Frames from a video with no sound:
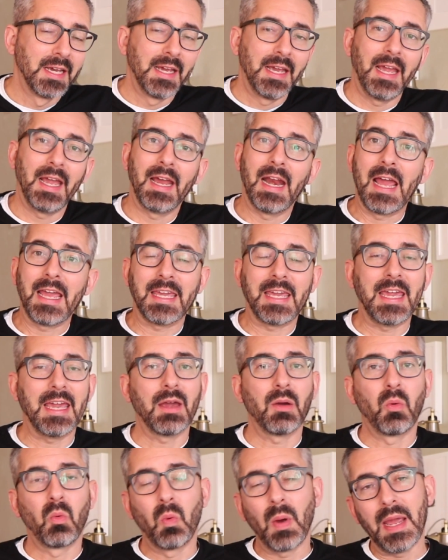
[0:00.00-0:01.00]
and I
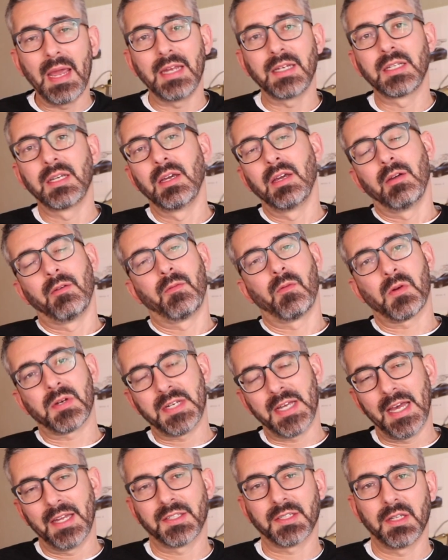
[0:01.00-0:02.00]
can't wait for
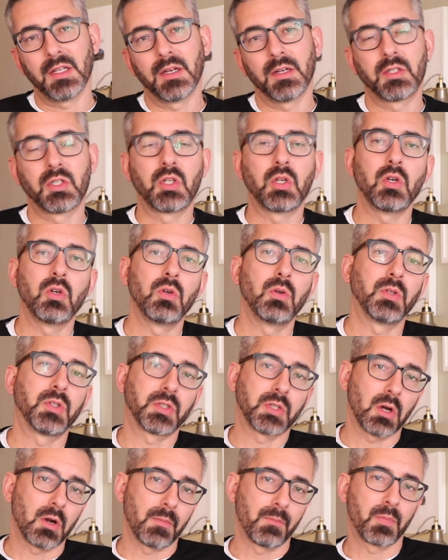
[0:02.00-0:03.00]
Tesla to
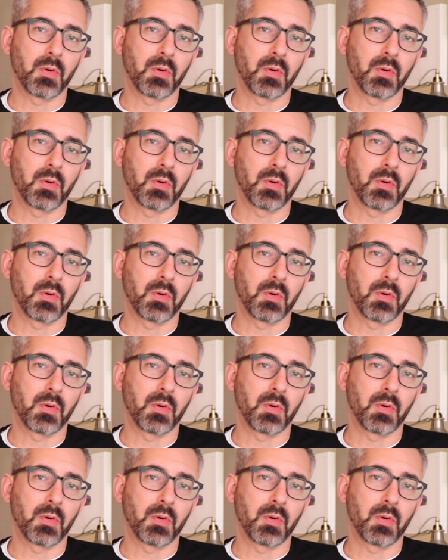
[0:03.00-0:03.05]
start